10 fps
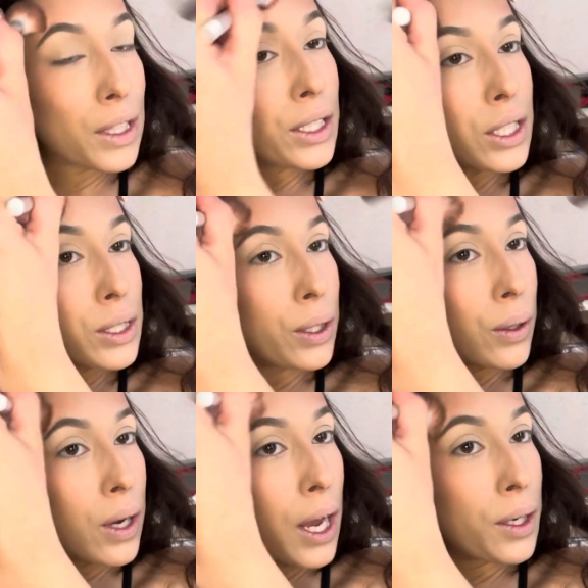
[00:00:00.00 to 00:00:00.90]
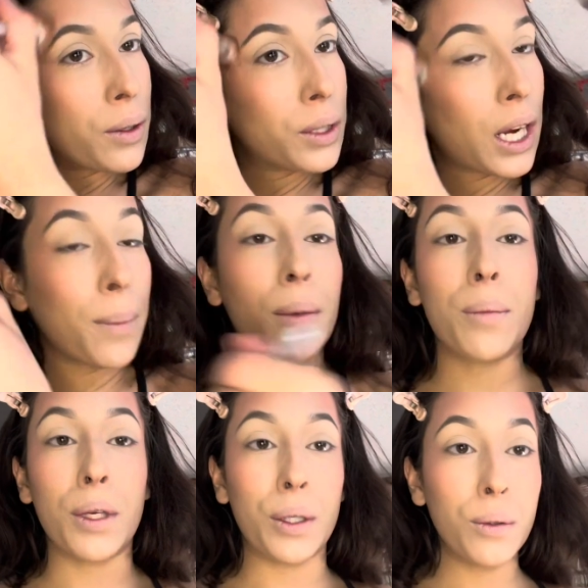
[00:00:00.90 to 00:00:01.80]
because, girl, I know that I'm
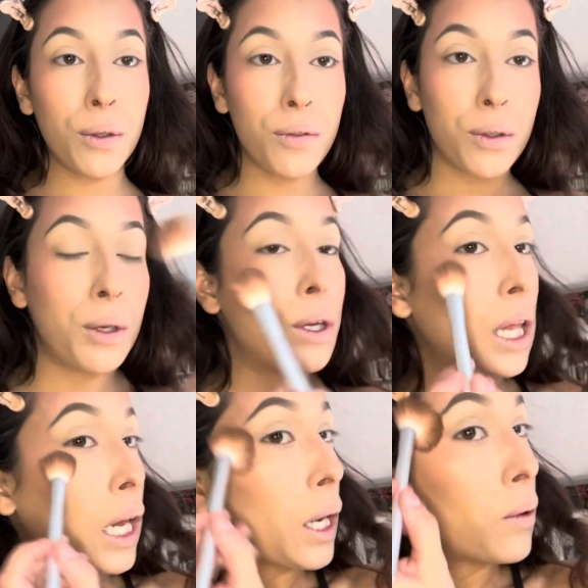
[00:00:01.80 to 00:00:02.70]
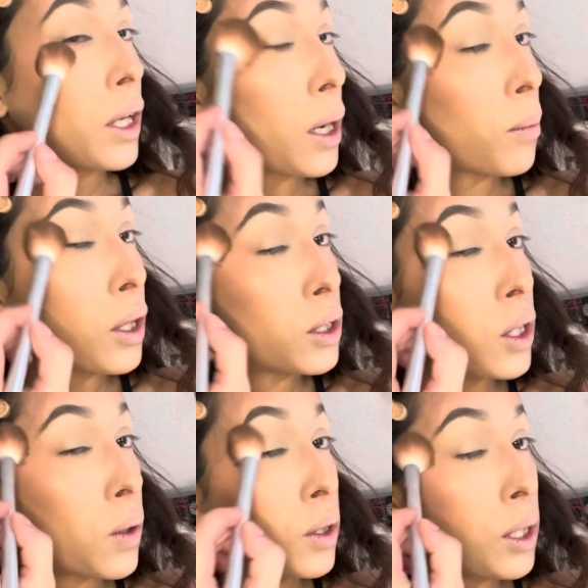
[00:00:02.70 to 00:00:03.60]
beautiful. Like, I know that I'm
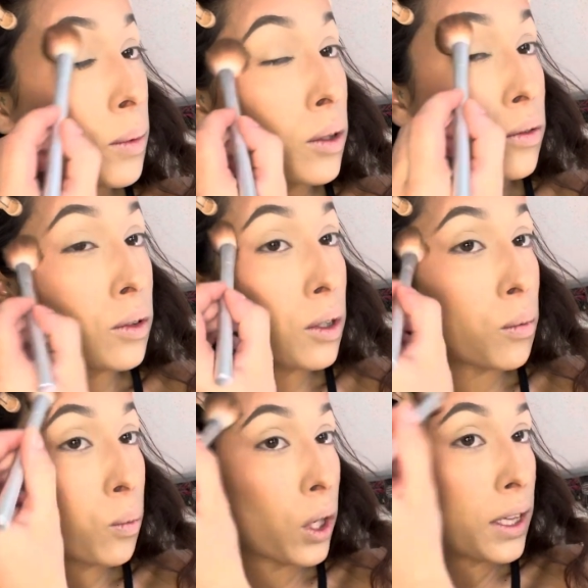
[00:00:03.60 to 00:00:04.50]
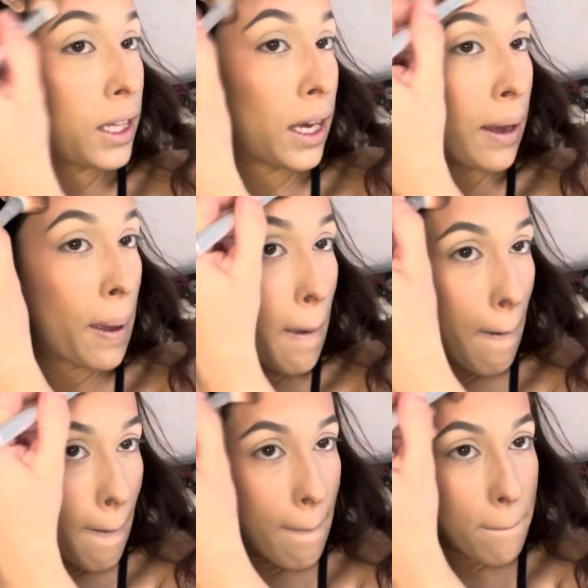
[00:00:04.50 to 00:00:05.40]
totally beautiful and worth it,
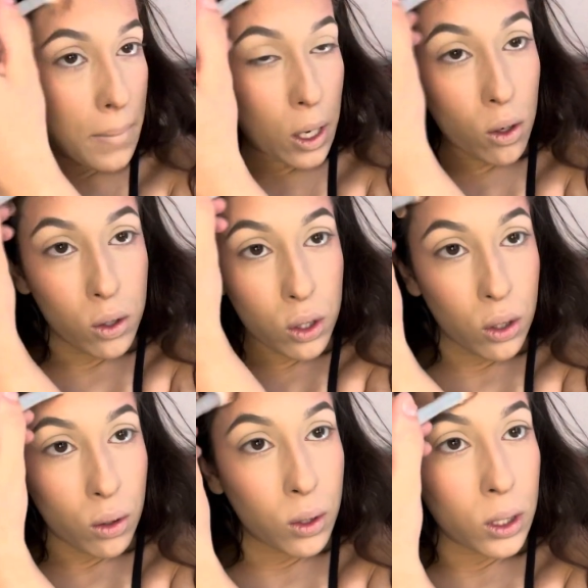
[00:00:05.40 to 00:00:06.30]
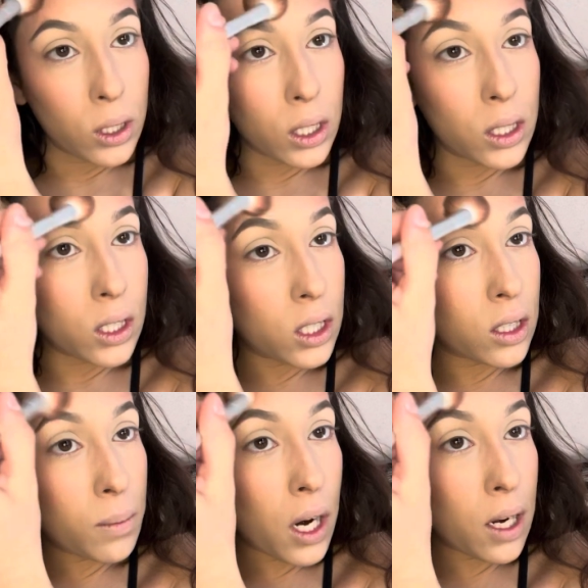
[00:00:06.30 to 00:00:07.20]
but also there's
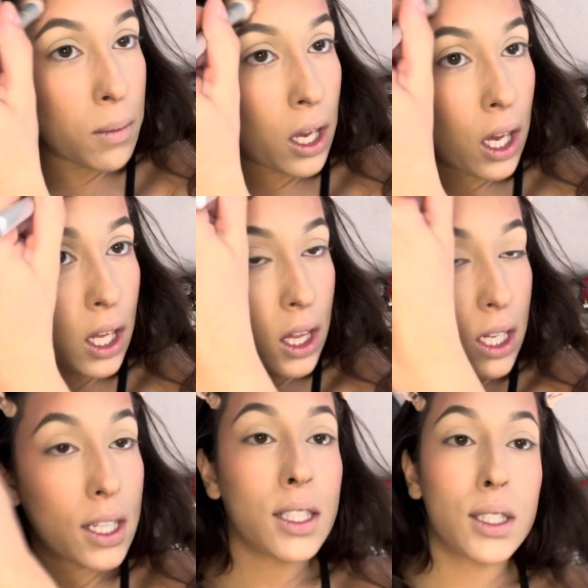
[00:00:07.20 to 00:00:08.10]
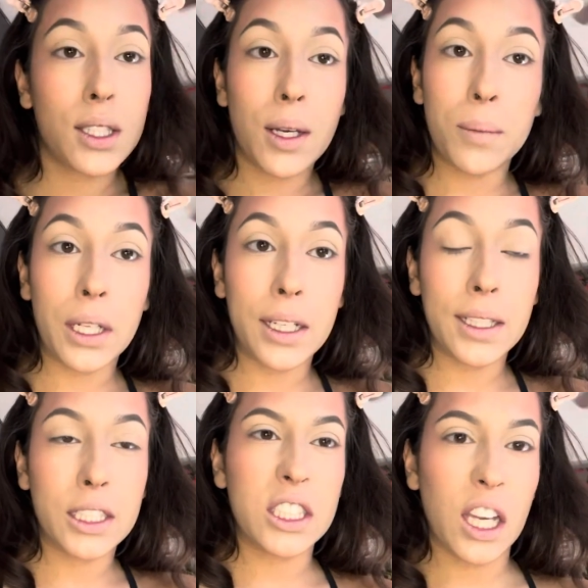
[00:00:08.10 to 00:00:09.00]
this part of me that is
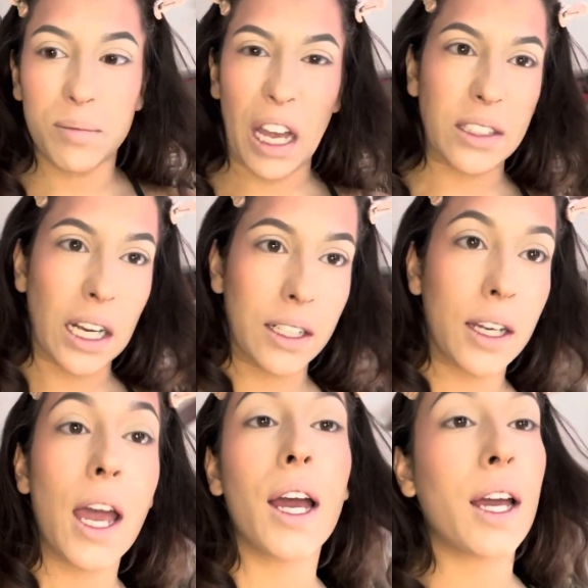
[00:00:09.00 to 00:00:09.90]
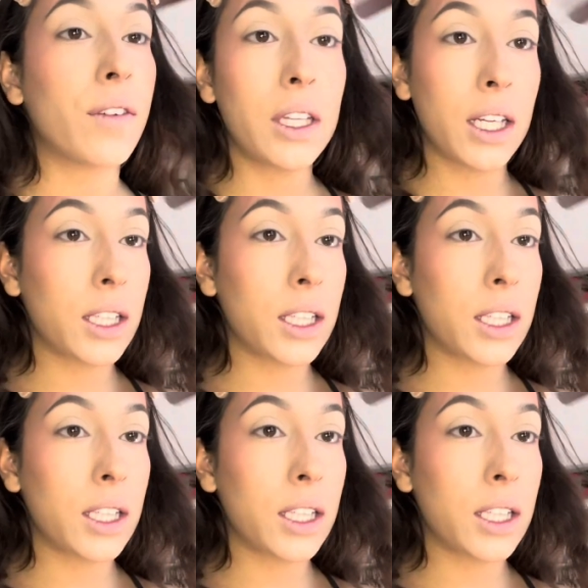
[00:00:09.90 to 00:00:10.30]
completely just like, every